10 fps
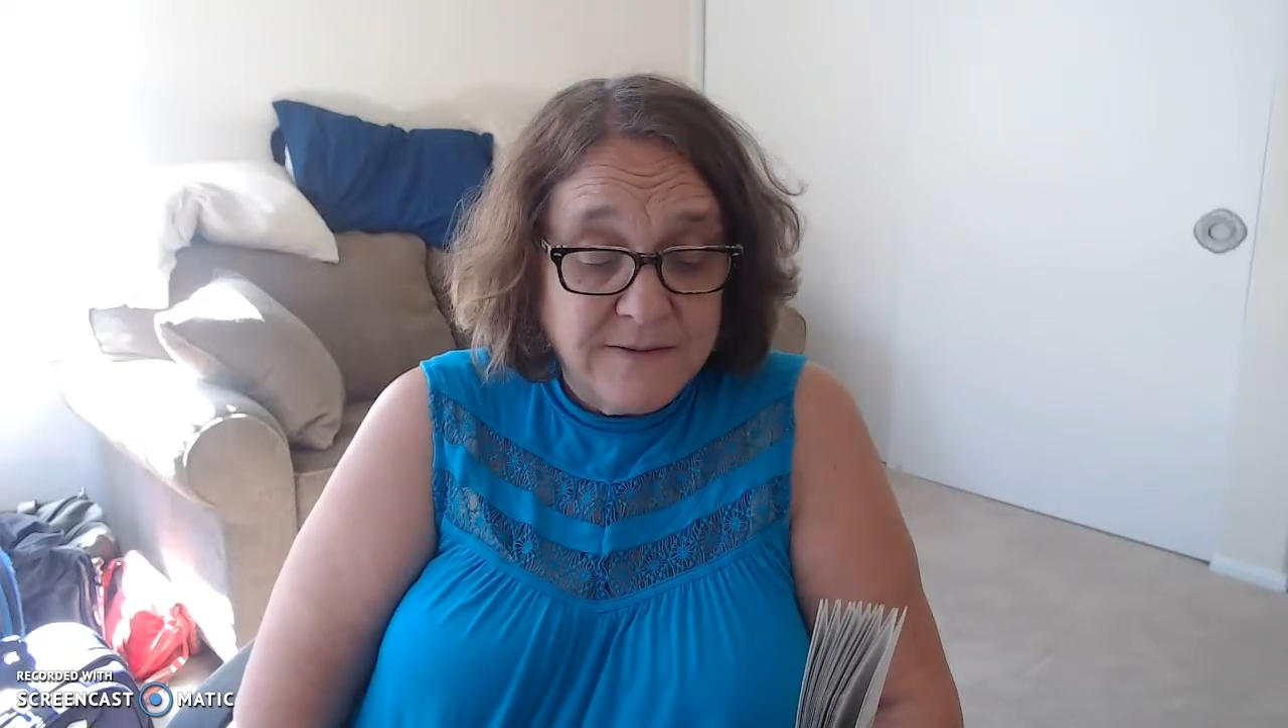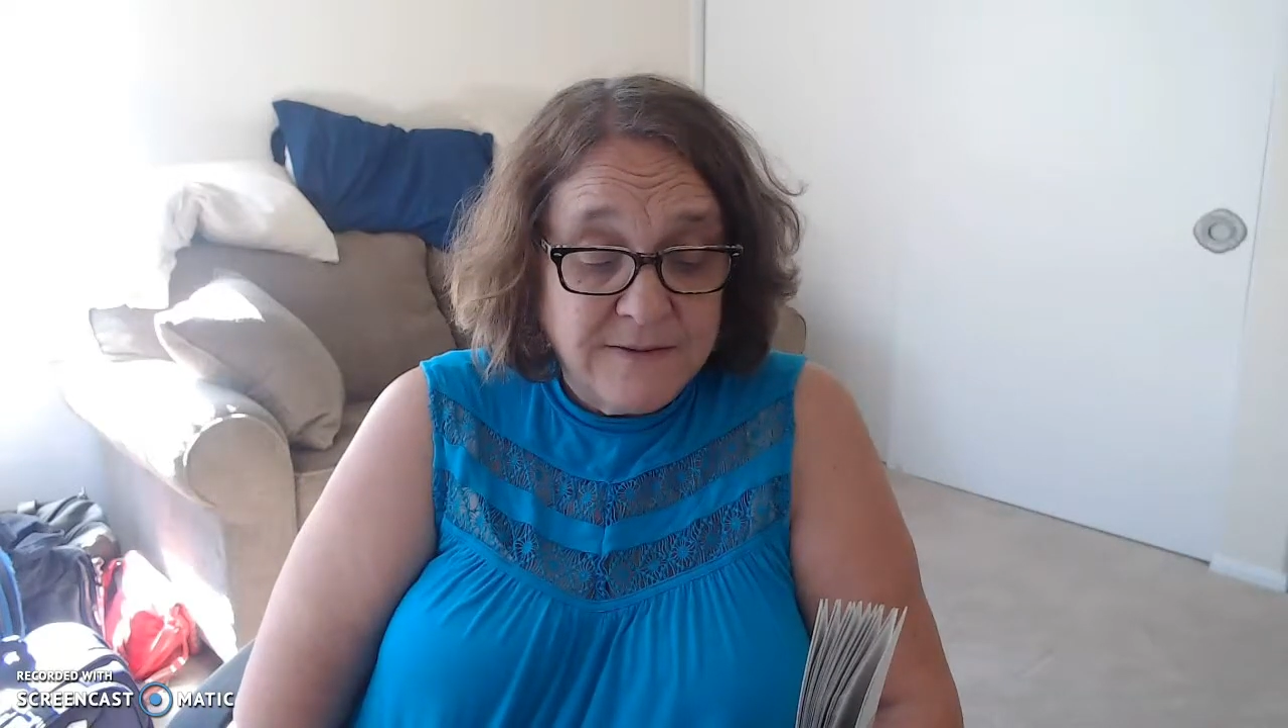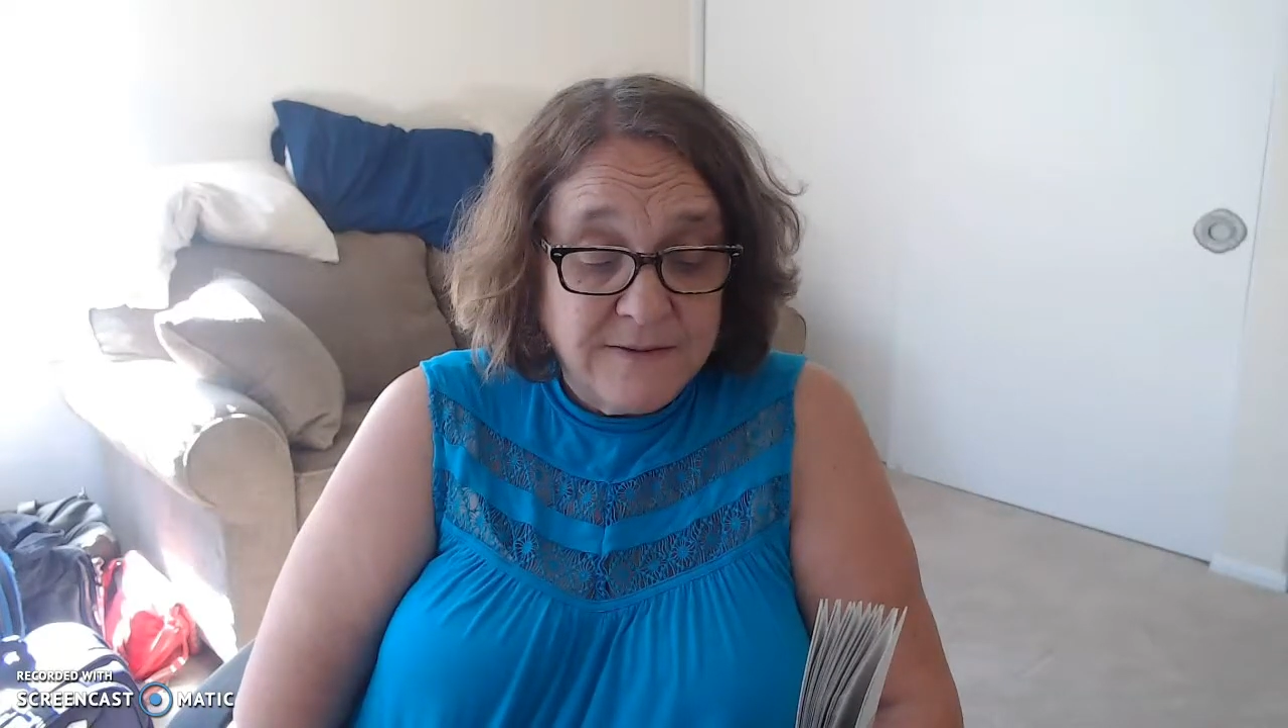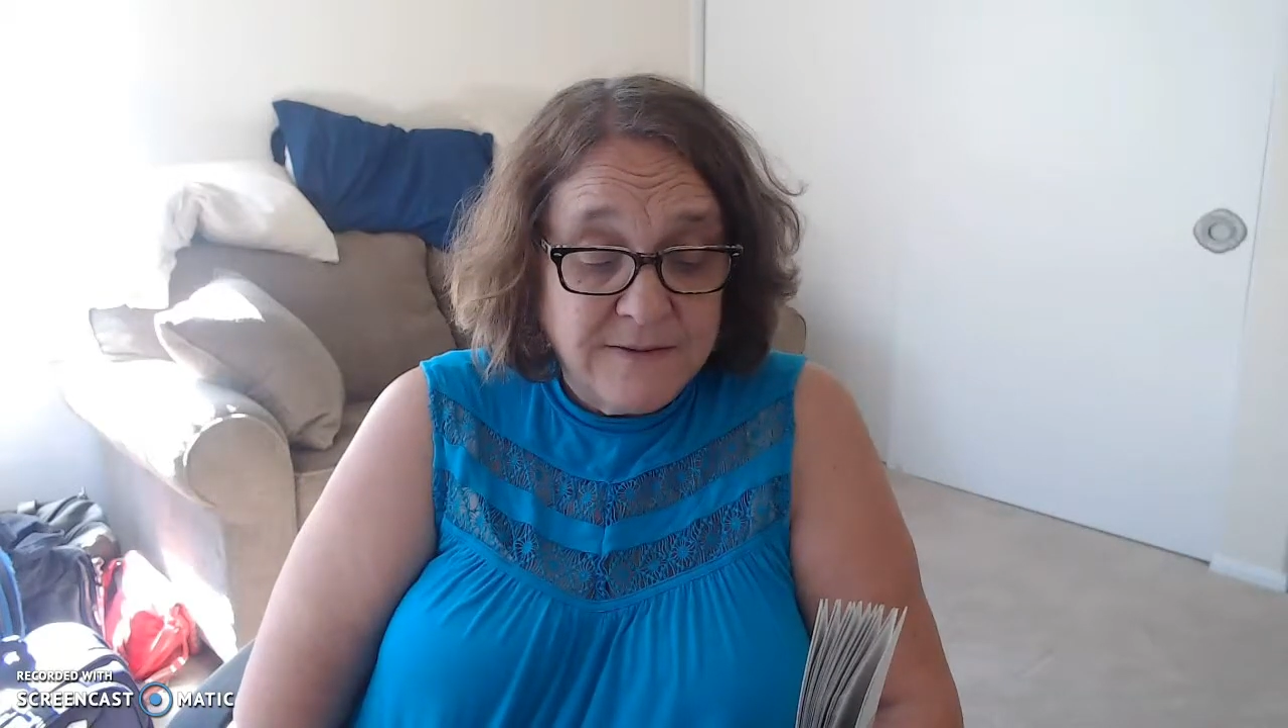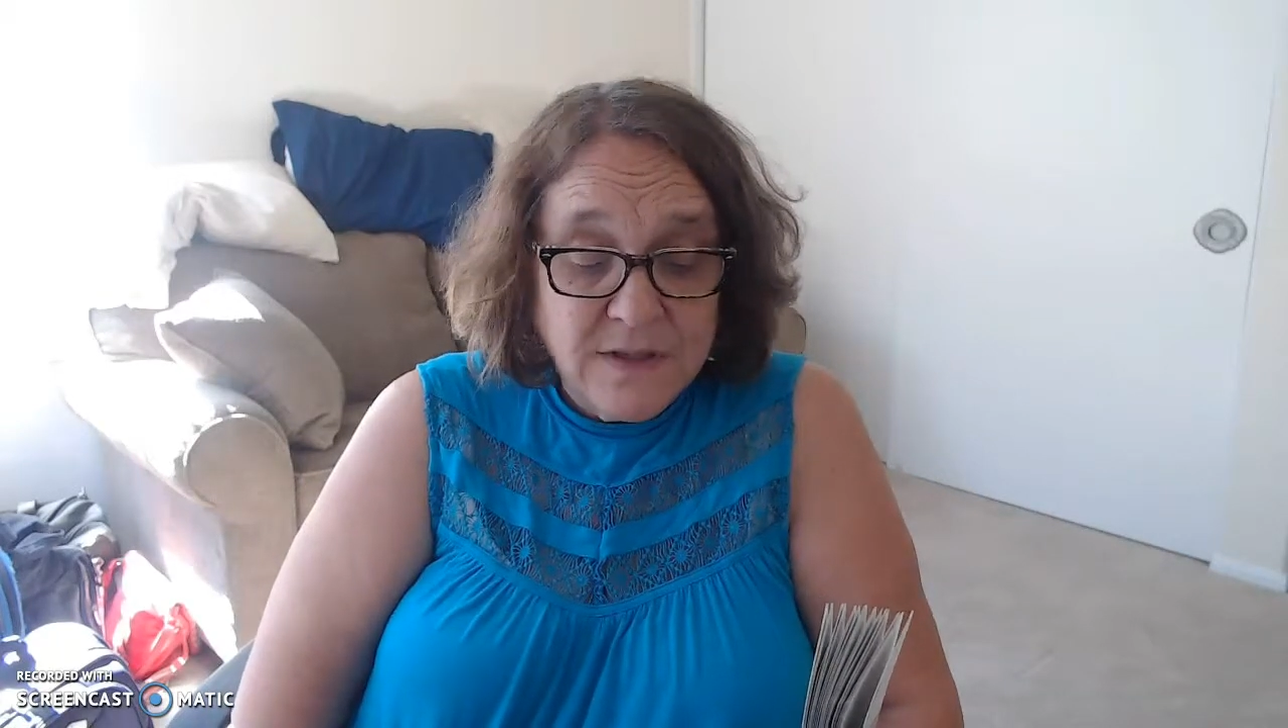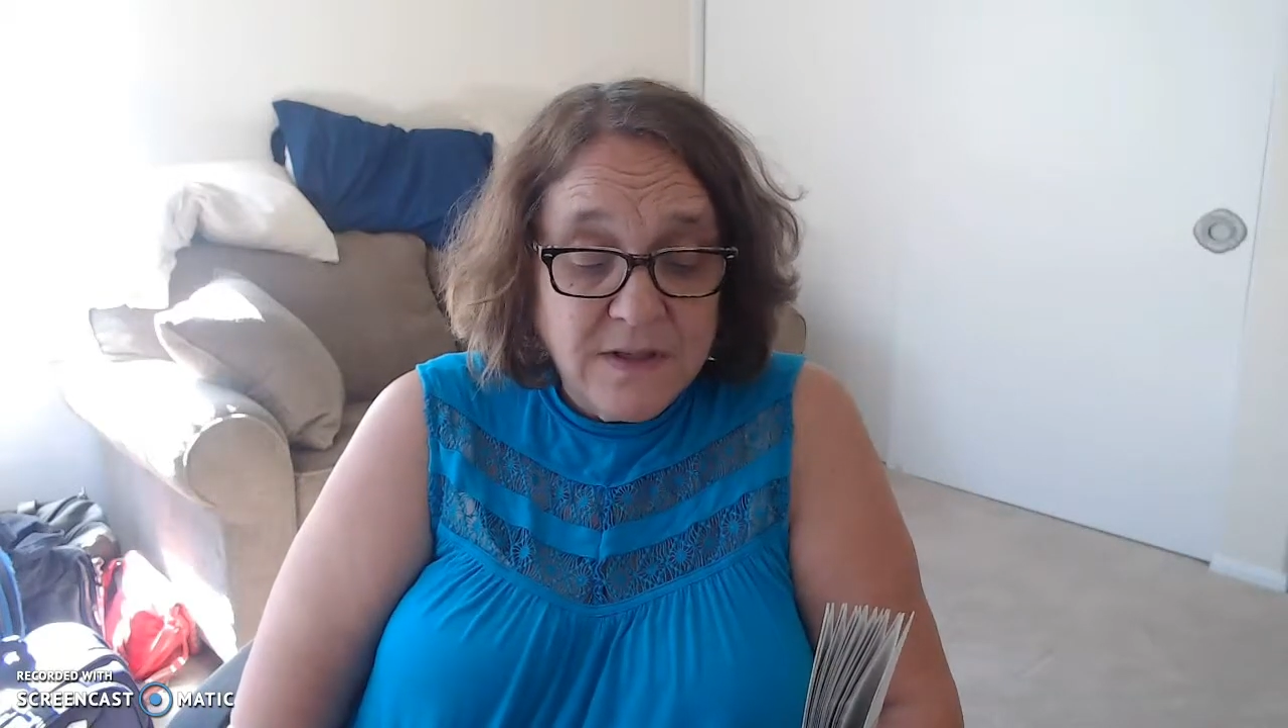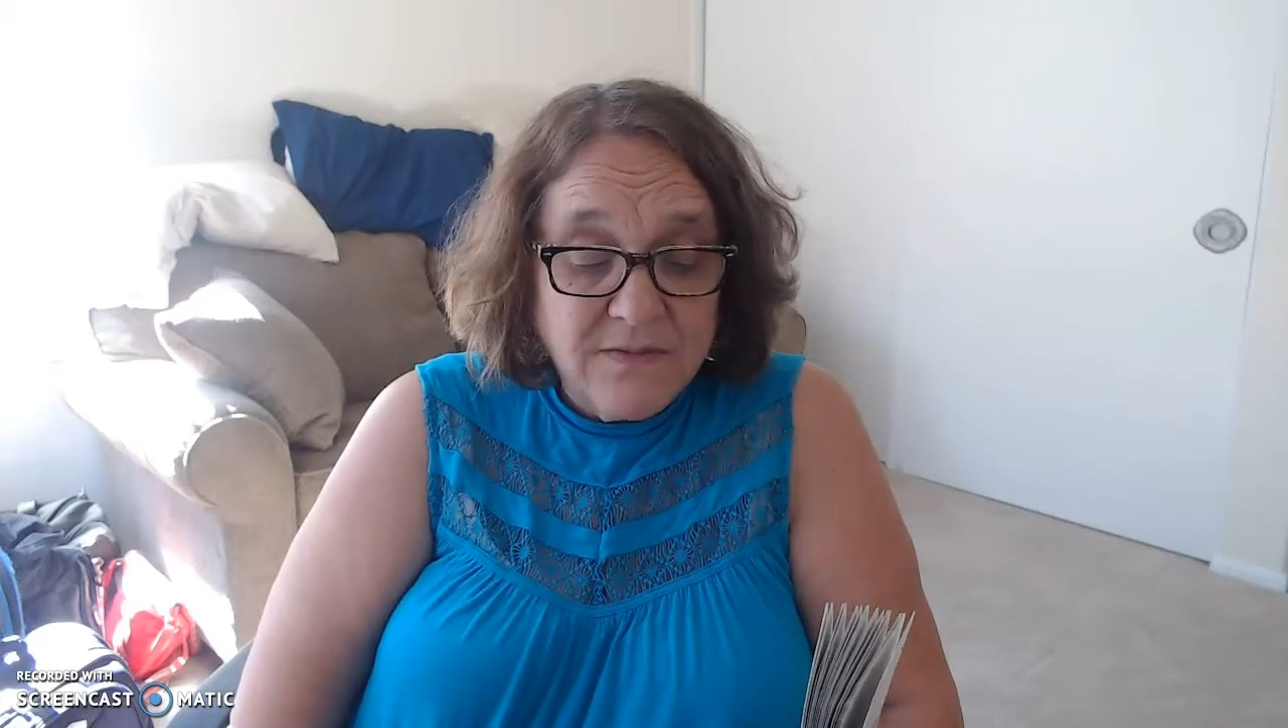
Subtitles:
he wouldn't